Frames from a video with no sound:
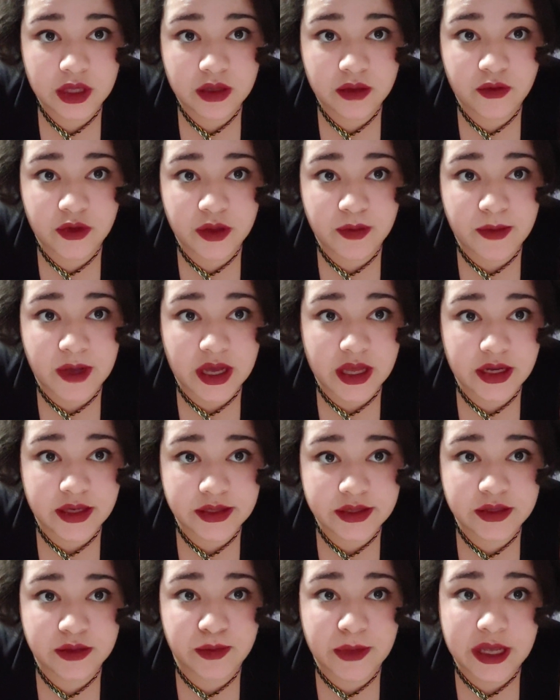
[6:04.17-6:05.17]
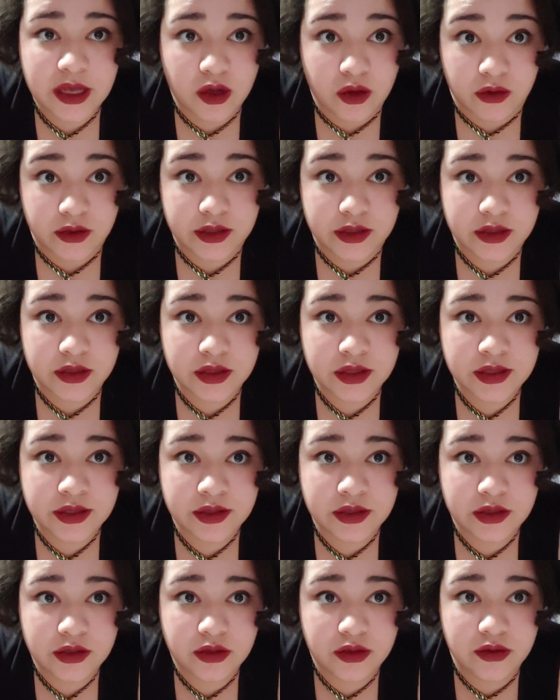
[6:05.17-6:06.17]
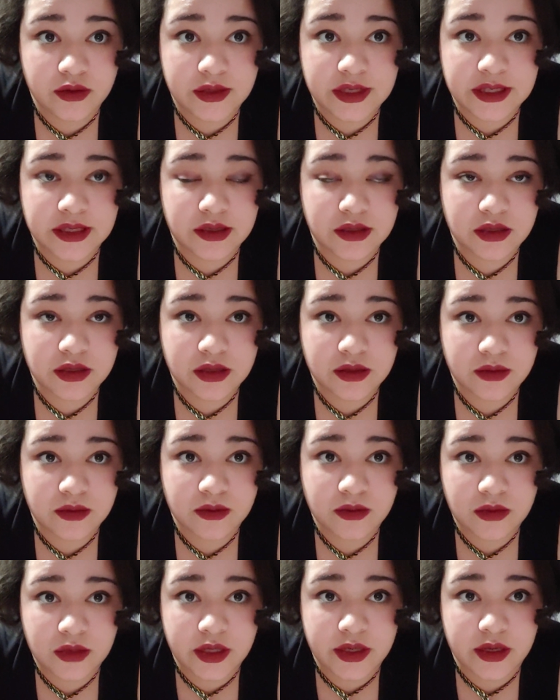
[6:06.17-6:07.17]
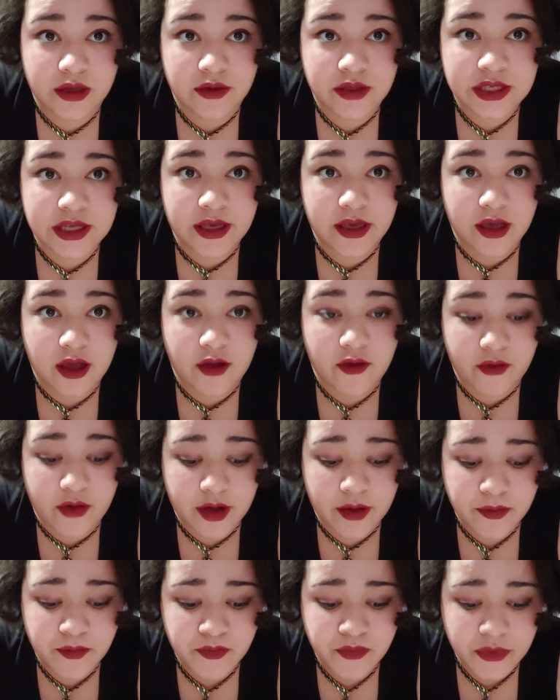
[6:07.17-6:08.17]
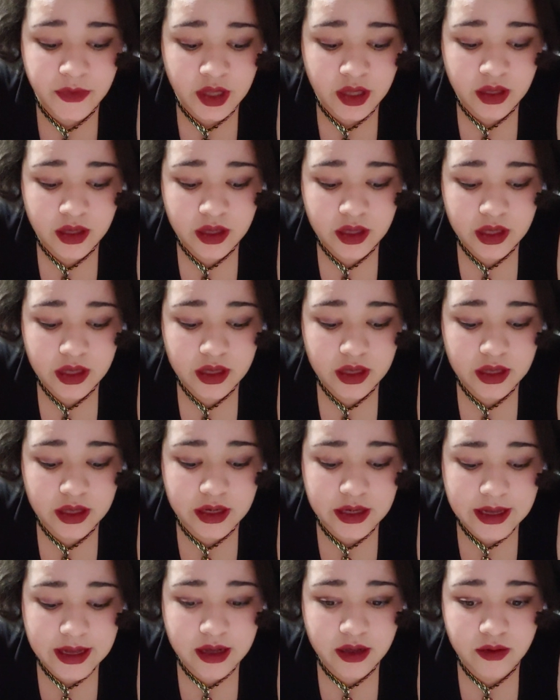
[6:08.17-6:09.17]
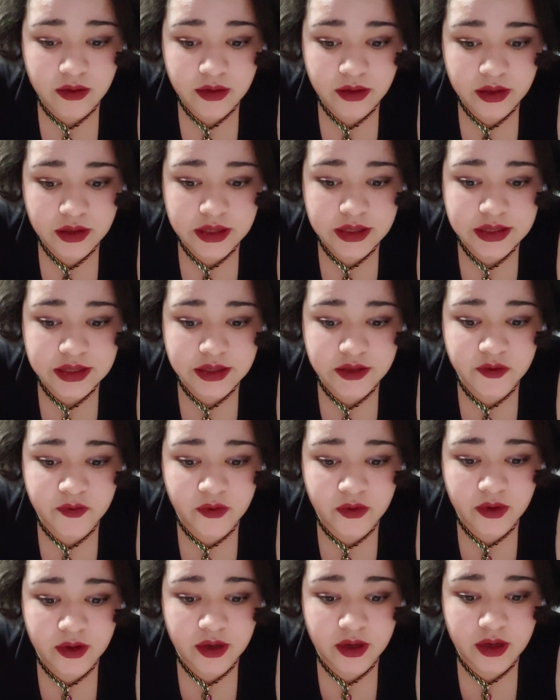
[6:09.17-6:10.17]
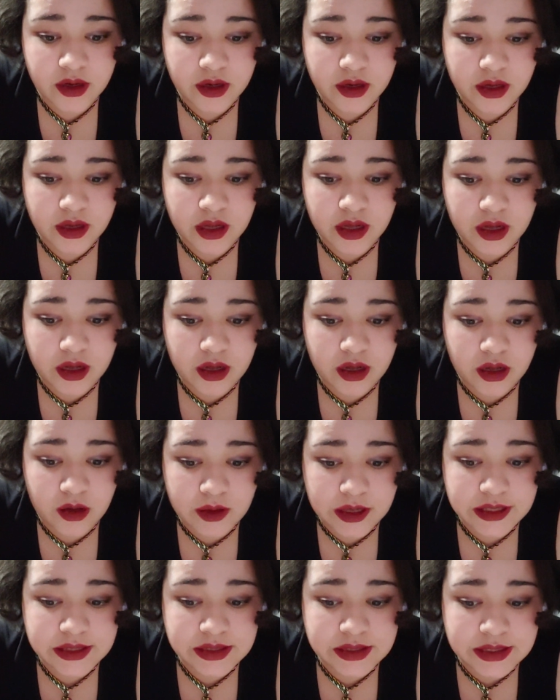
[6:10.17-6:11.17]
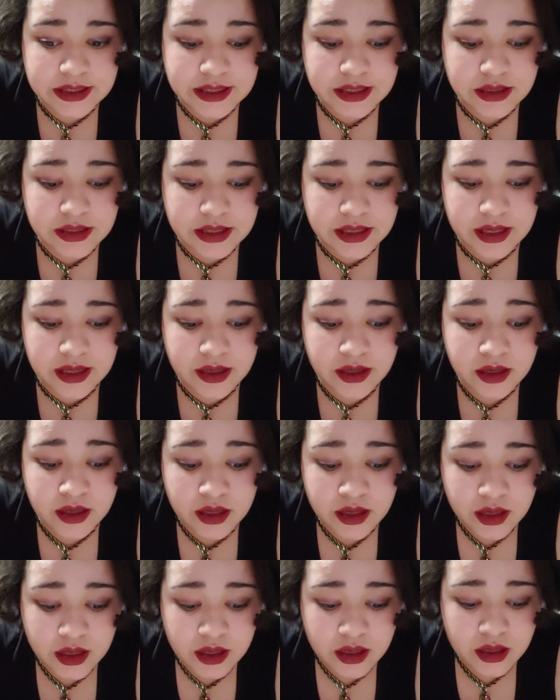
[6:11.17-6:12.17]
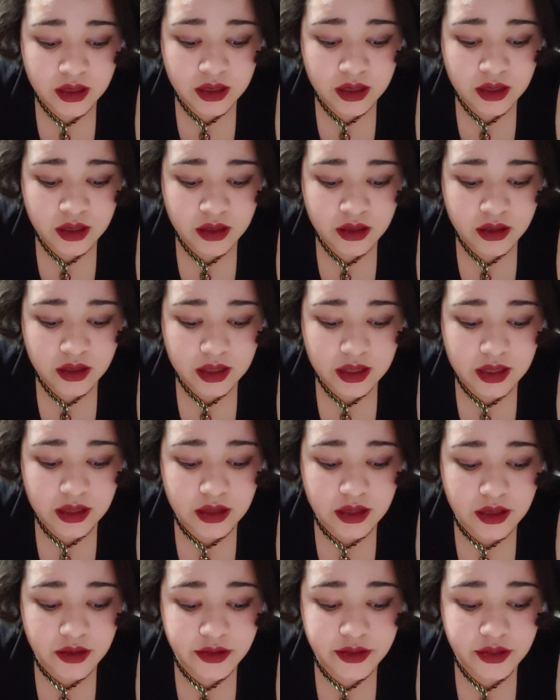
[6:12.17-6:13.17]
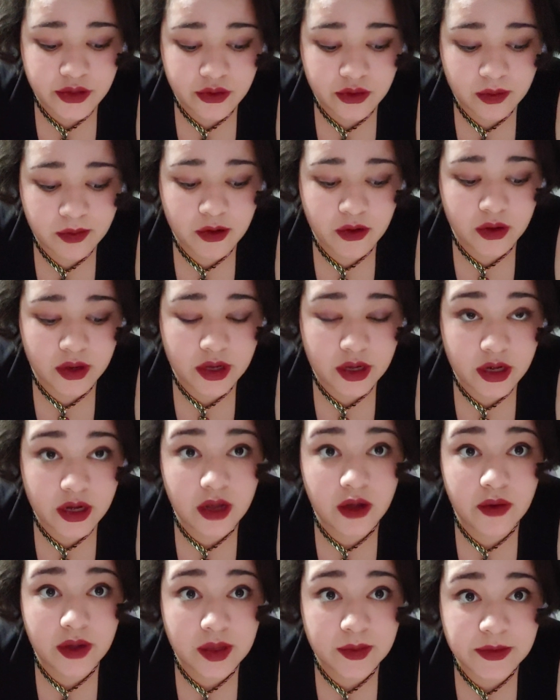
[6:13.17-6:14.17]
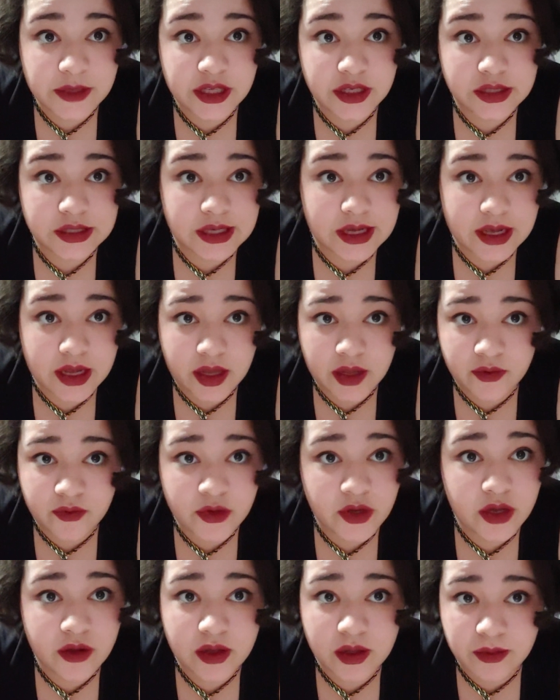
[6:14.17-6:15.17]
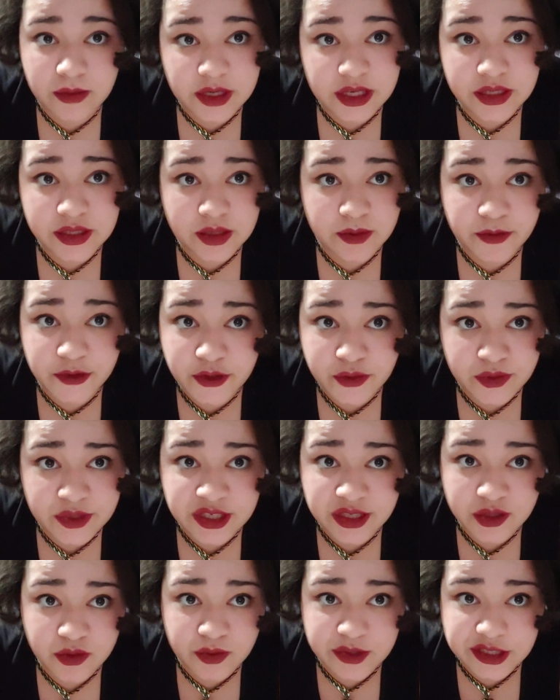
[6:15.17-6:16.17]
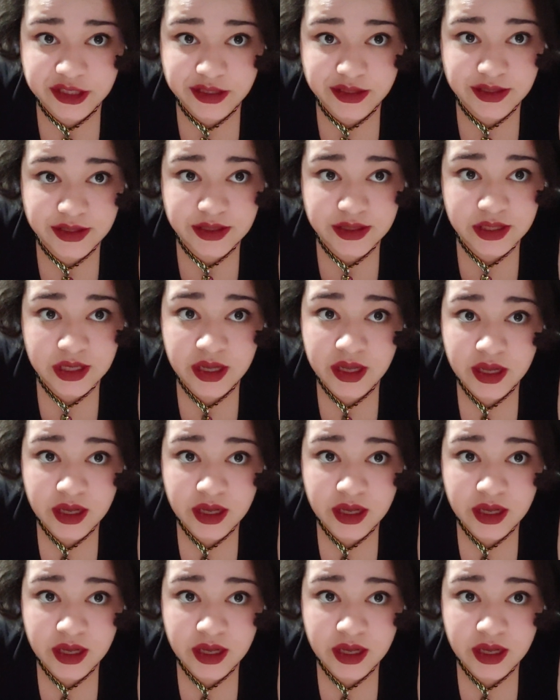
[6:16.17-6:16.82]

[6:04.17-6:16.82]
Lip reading: With mine, it's my alters who can, take over. And now, this is for OSDD in those who report no amnesia. I have no amnesia between switches.